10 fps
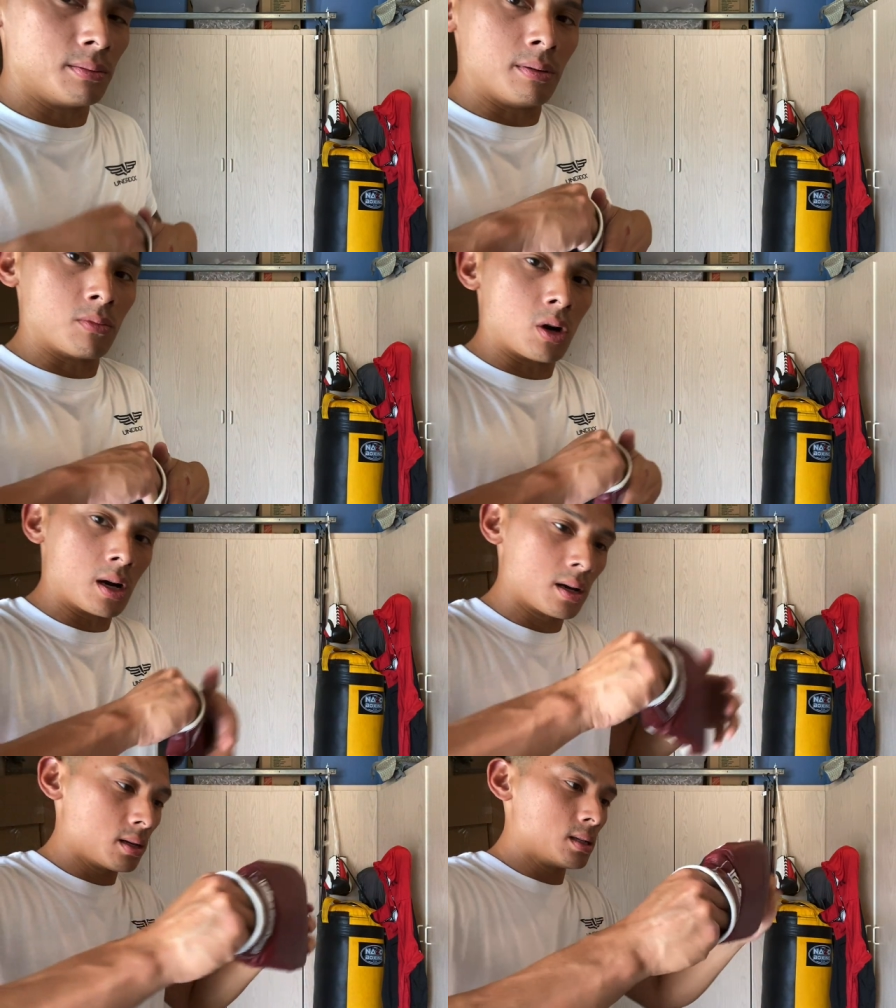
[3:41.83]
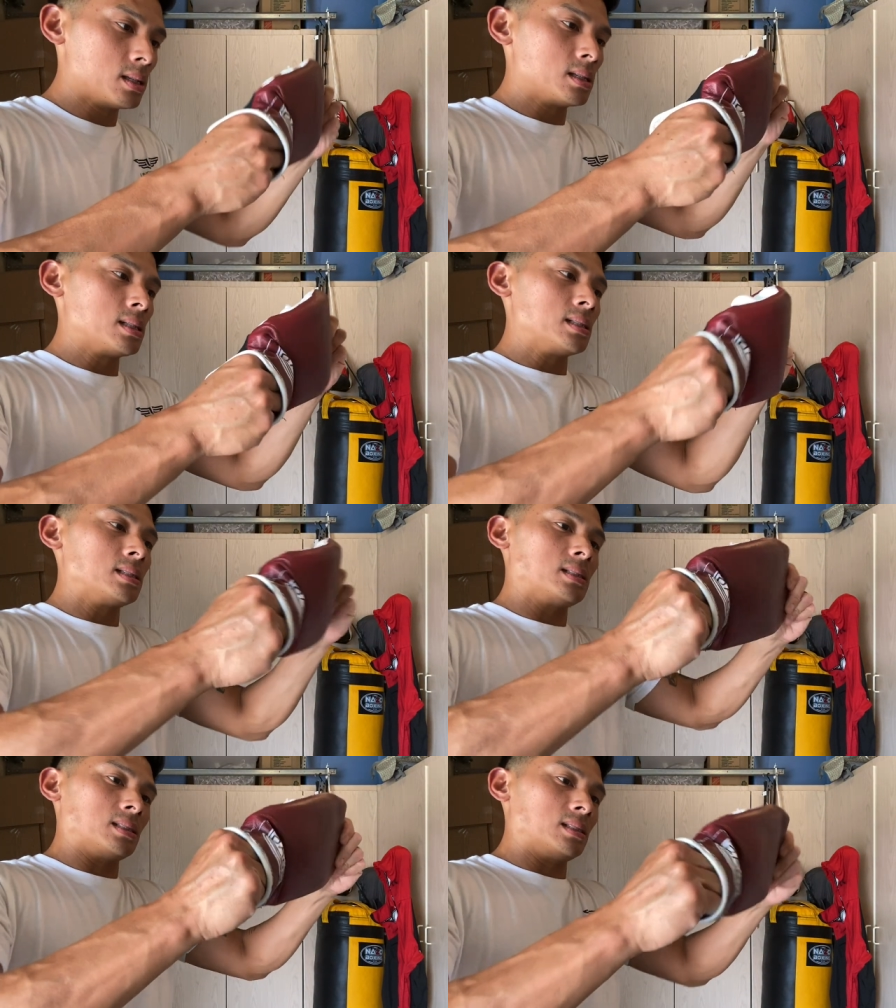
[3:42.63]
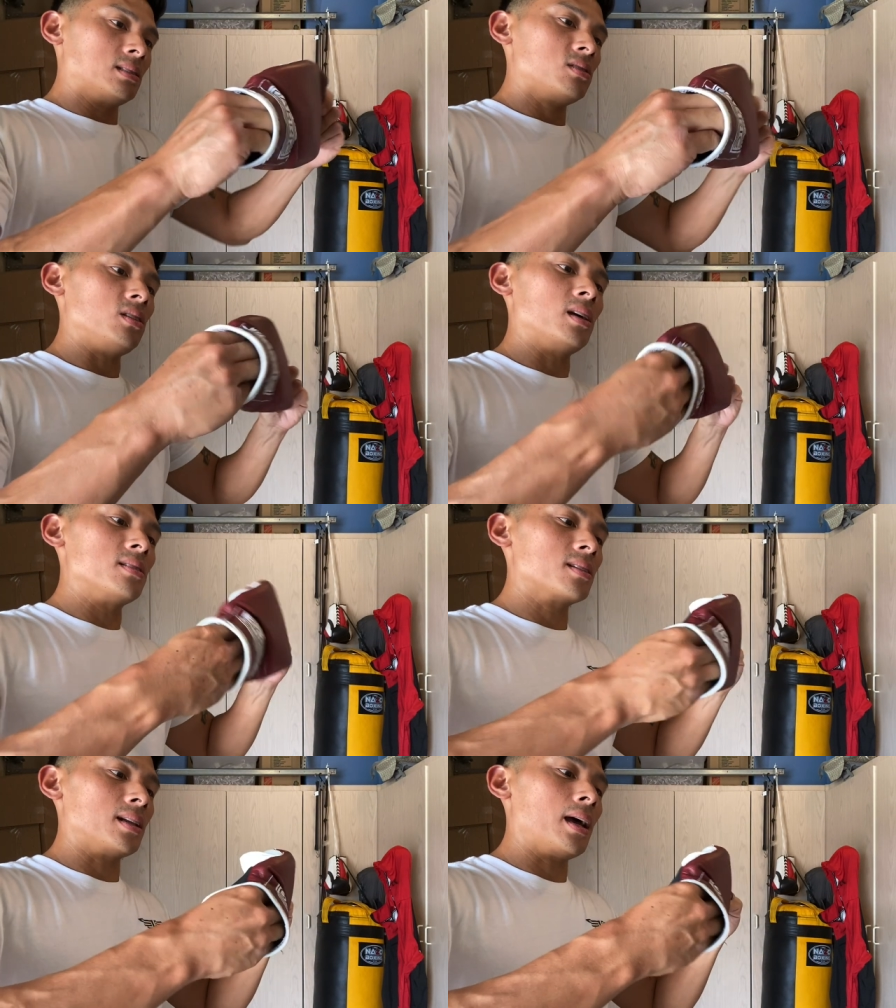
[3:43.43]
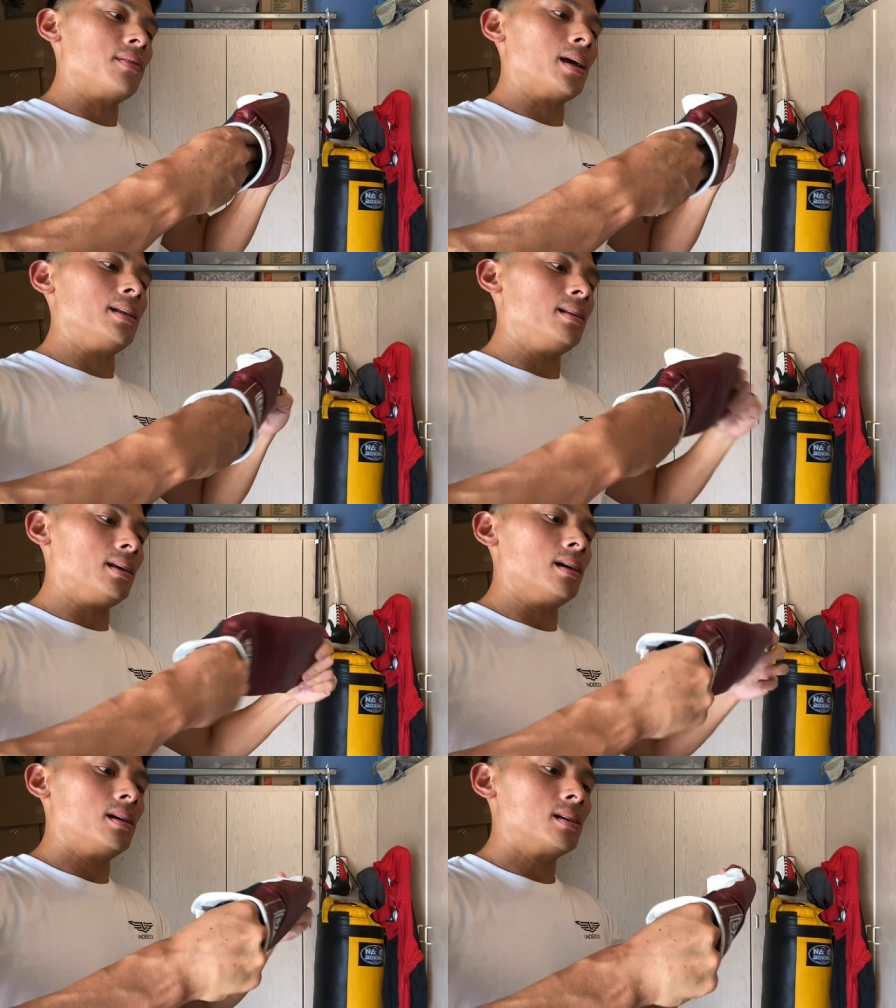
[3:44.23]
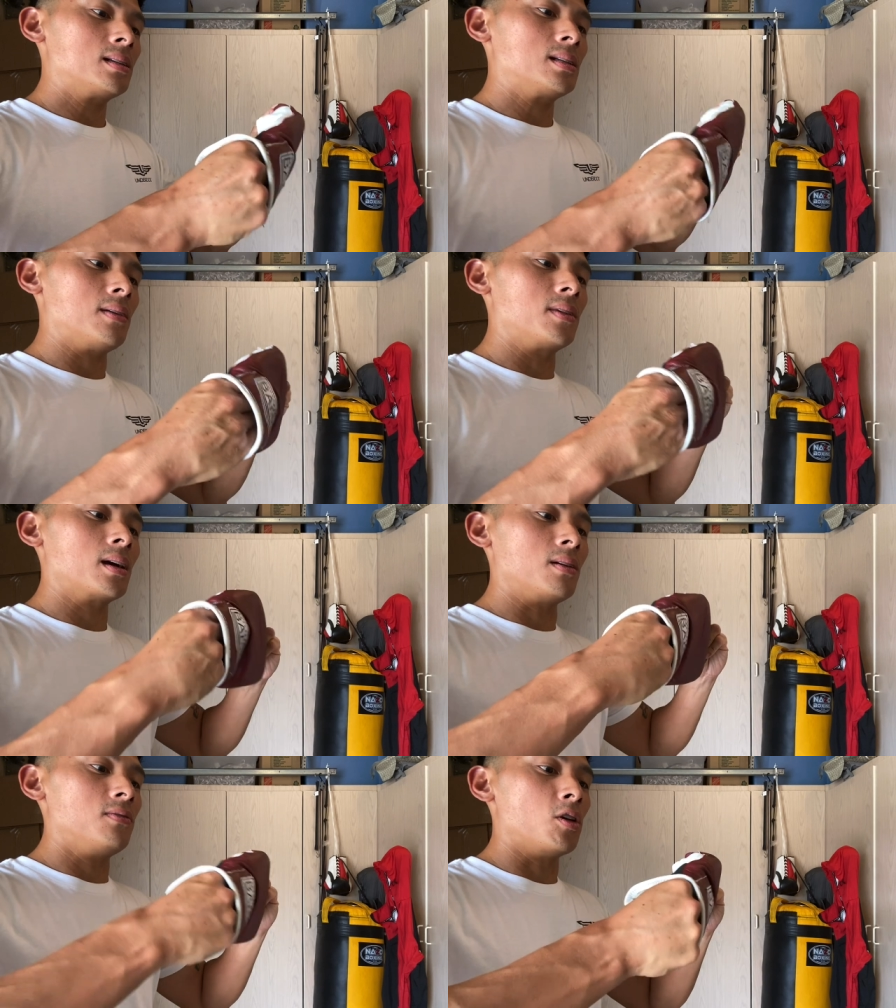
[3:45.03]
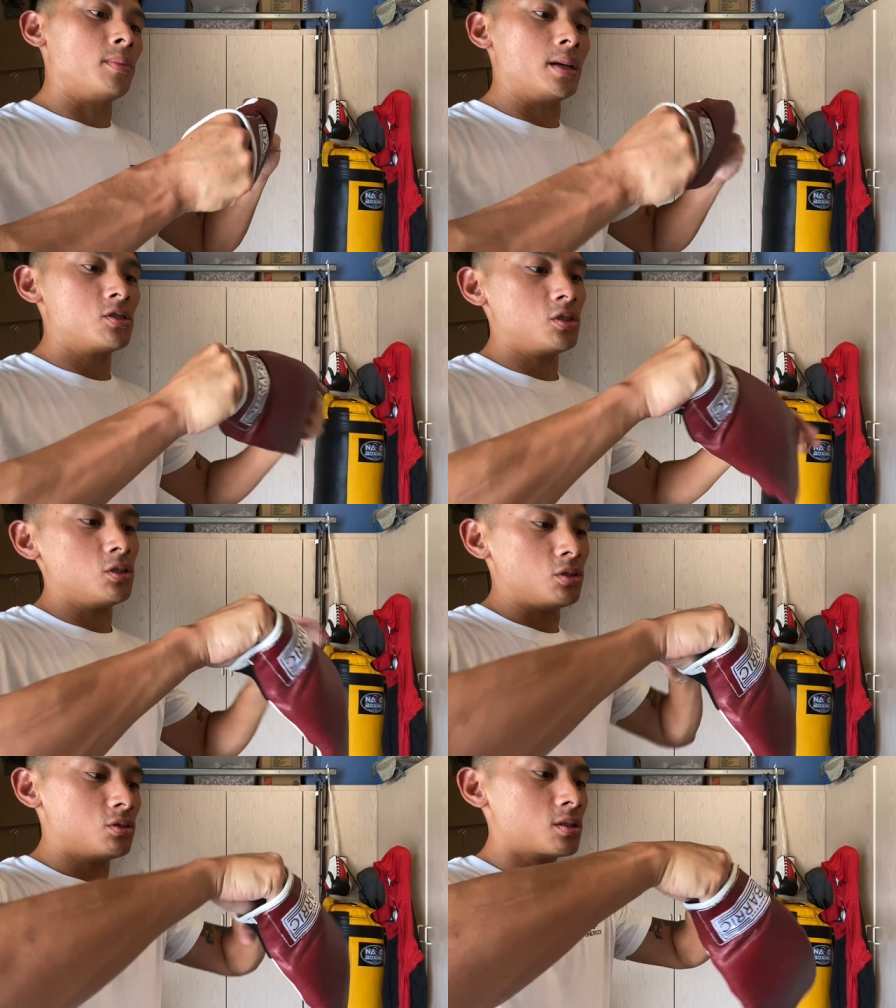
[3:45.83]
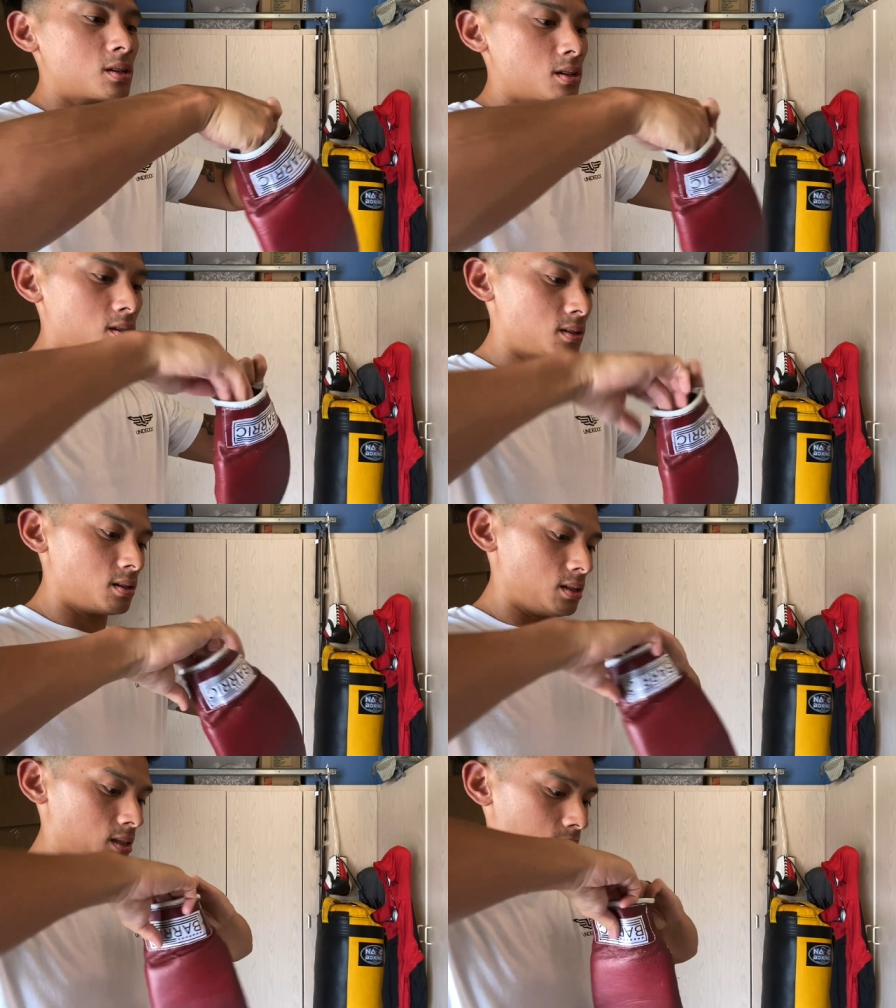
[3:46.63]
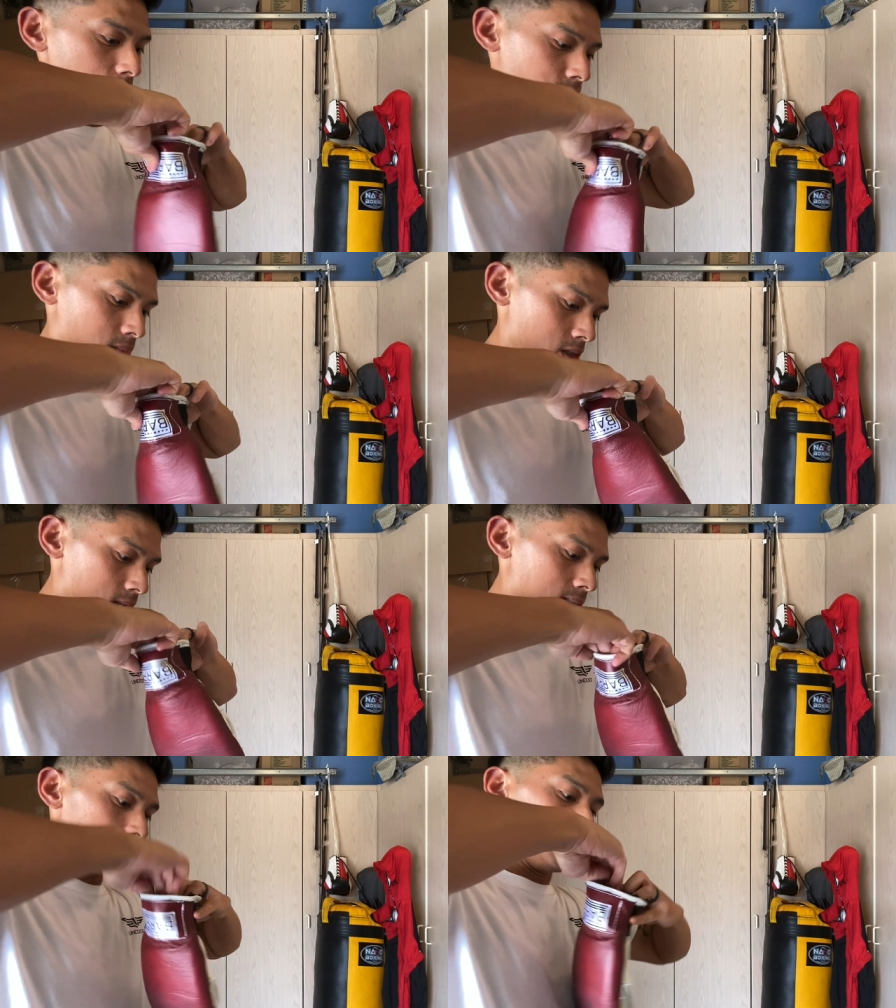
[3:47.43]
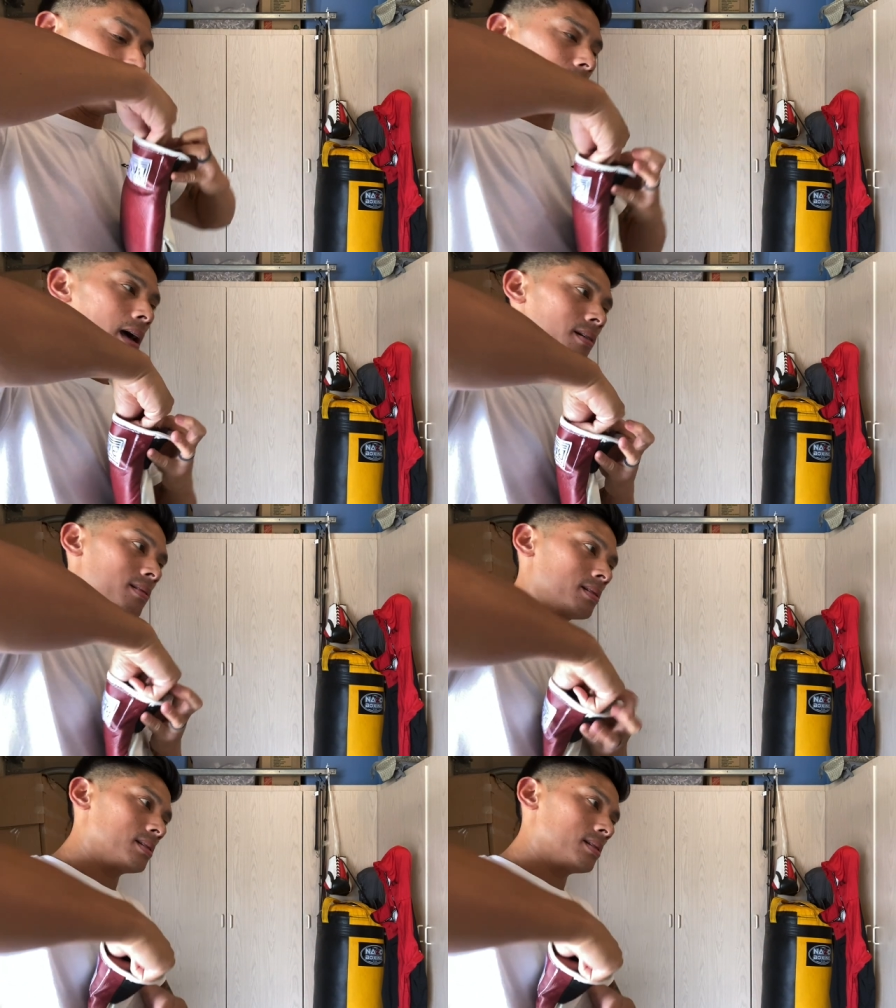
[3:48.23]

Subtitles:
bit more, so you guys can have an idea of the kind of foam that's used. Just slide this out.